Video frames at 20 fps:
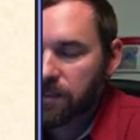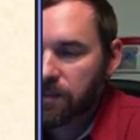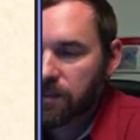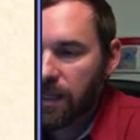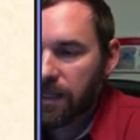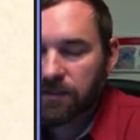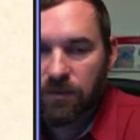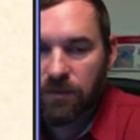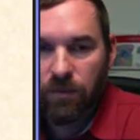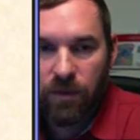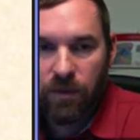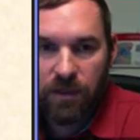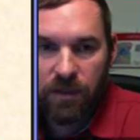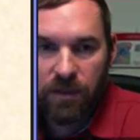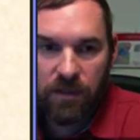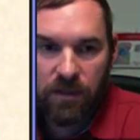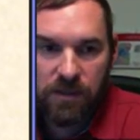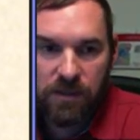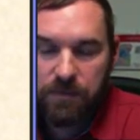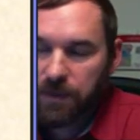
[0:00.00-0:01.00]
He's actually
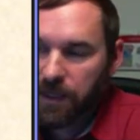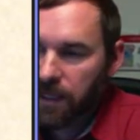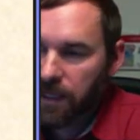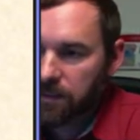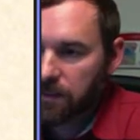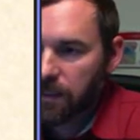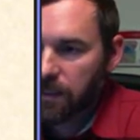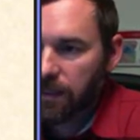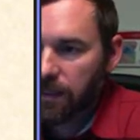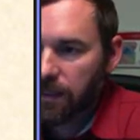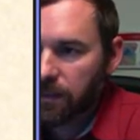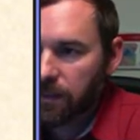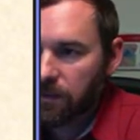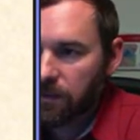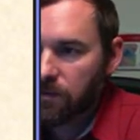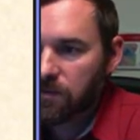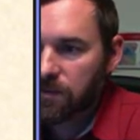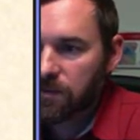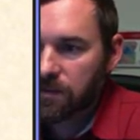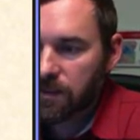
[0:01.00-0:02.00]
working on his PhD, I think,
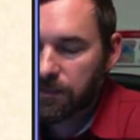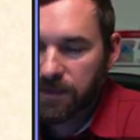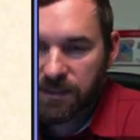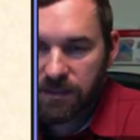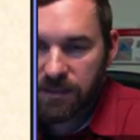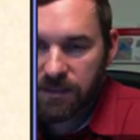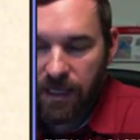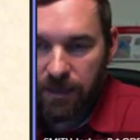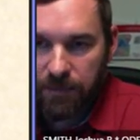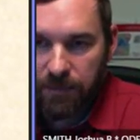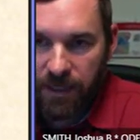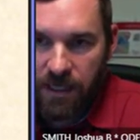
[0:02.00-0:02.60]
using some of this data.